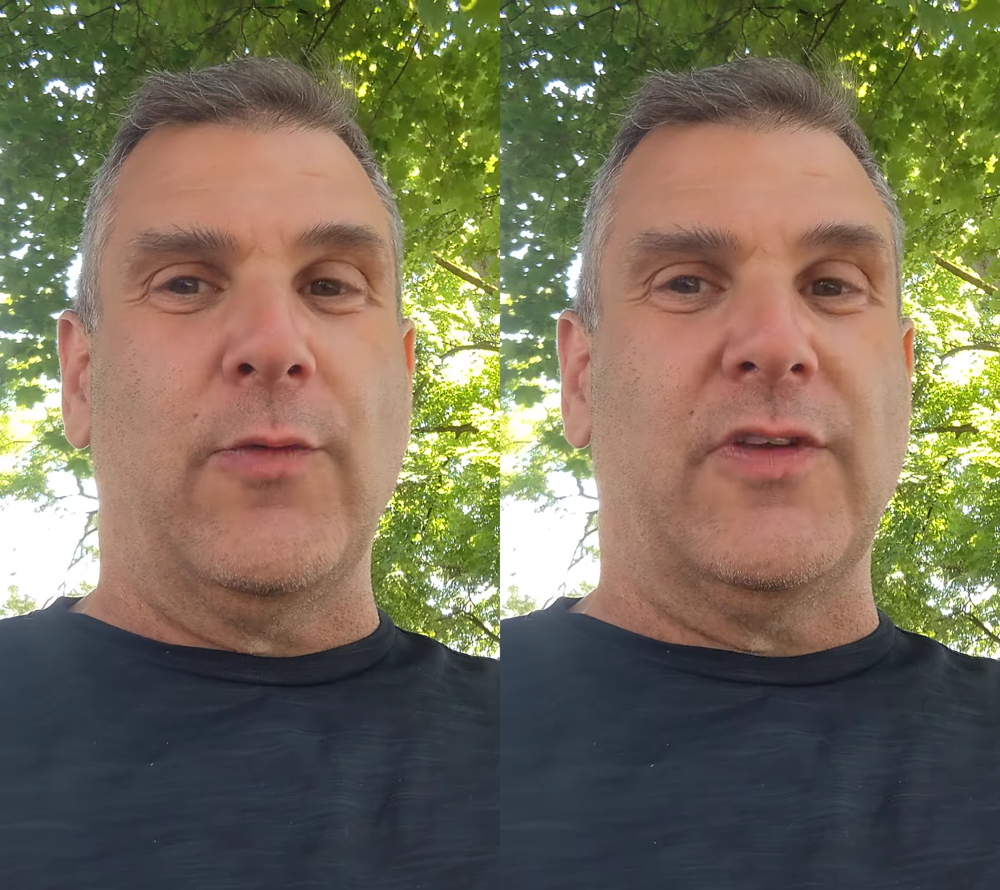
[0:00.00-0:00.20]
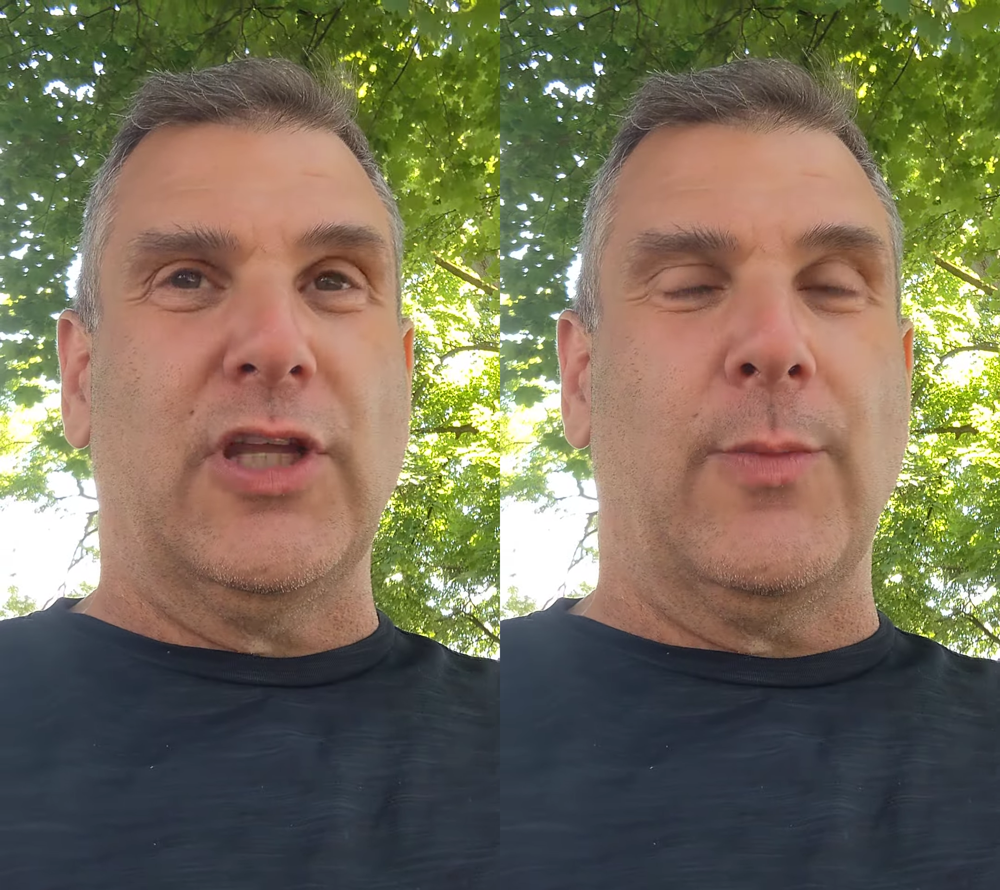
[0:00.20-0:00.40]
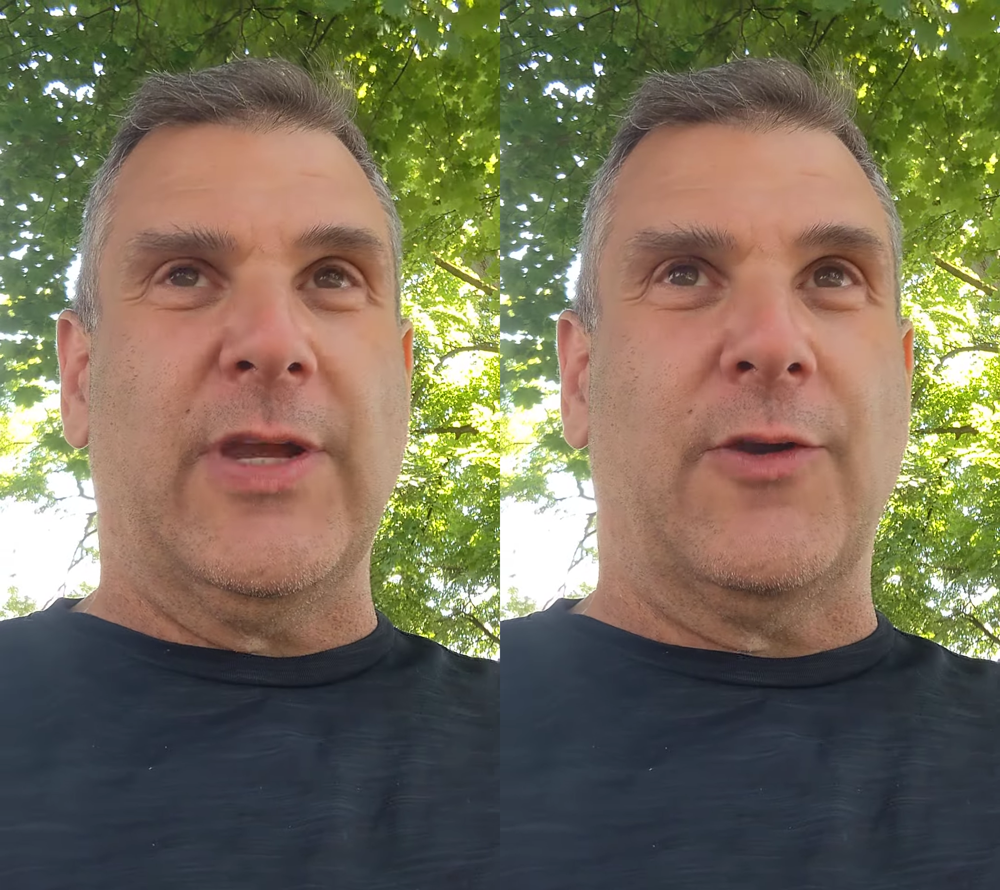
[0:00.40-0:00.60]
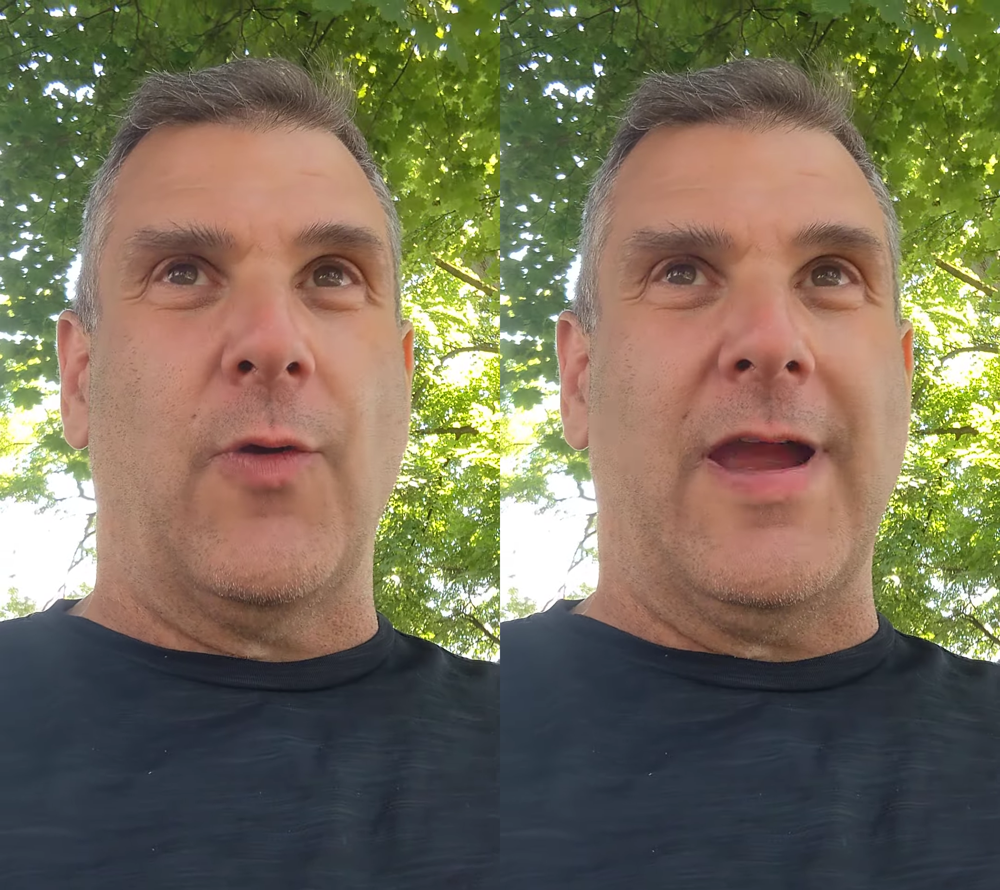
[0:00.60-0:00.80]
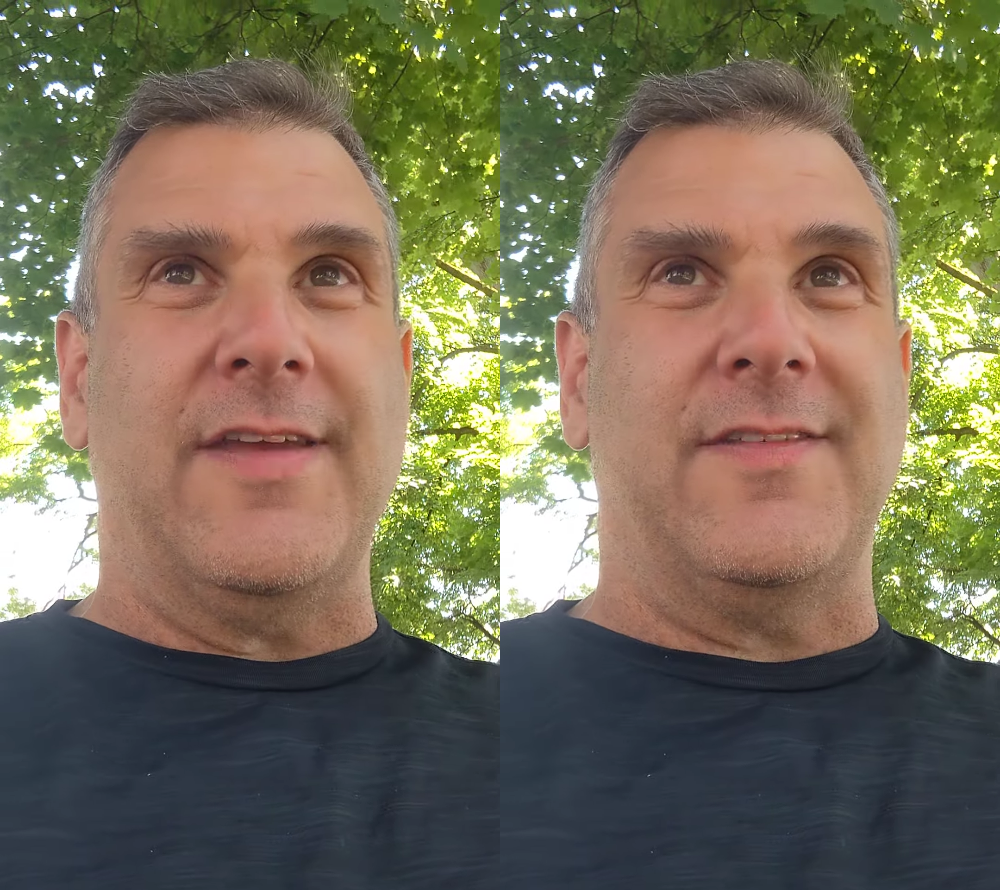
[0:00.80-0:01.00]
was a little bit
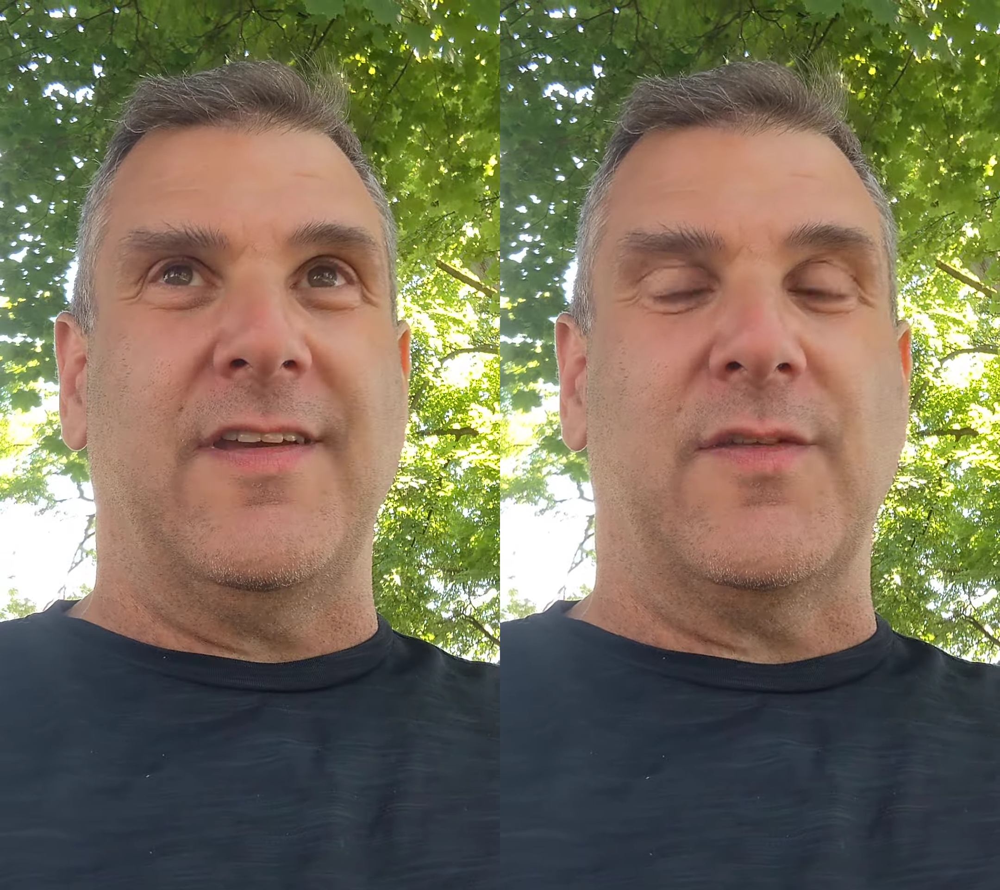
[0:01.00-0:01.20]
crazy,